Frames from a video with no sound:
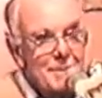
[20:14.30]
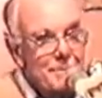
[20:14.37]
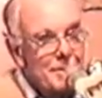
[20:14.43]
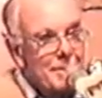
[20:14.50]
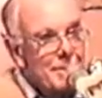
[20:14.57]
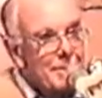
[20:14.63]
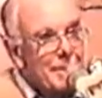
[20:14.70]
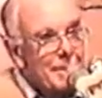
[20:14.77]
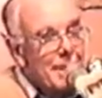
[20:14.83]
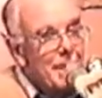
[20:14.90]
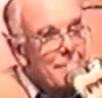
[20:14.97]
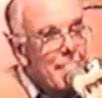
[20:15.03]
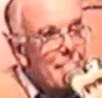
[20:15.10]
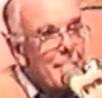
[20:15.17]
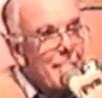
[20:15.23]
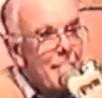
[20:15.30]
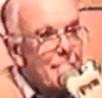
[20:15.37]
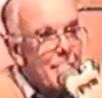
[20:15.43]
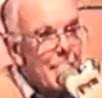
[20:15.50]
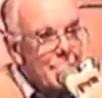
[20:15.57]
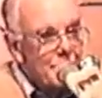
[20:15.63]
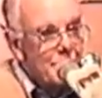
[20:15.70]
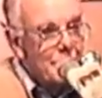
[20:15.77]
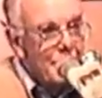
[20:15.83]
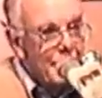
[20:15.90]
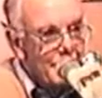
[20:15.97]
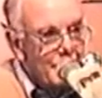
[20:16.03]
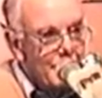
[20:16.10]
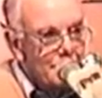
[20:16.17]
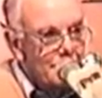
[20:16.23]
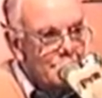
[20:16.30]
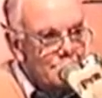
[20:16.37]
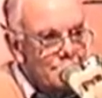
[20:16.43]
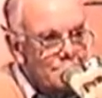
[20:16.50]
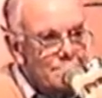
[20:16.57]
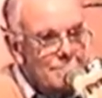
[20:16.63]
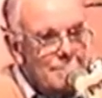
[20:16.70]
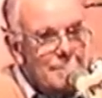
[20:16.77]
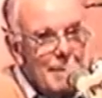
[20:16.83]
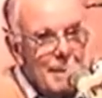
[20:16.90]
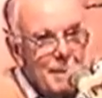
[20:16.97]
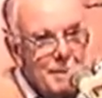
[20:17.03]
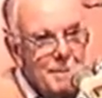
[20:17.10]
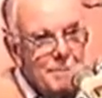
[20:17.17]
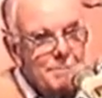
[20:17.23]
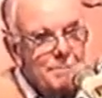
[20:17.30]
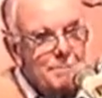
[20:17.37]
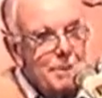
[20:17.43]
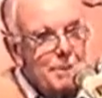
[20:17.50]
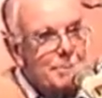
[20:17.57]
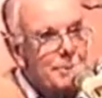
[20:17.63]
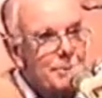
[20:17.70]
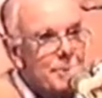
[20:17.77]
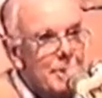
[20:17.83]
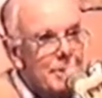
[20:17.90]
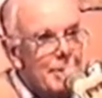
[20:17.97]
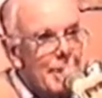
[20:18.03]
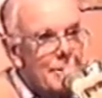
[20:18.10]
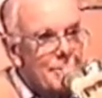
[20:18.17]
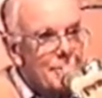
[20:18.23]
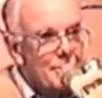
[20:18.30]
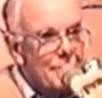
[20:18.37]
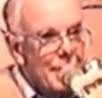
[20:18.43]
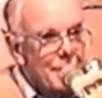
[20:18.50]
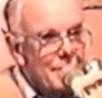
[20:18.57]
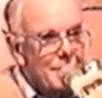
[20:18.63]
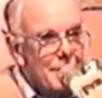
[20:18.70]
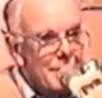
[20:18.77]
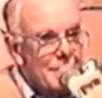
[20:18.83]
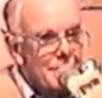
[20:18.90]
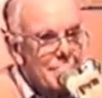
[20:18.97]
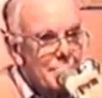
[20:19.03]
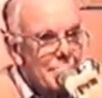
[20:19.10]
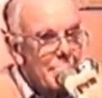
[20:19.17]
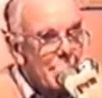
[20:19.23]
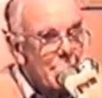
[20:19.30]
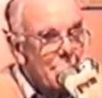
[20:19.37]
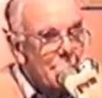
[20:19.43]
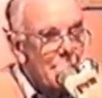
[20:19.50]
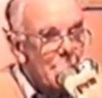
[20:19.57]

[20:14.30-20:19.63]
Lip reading: So anyway, they made him managing director, which wasn't a great success. I think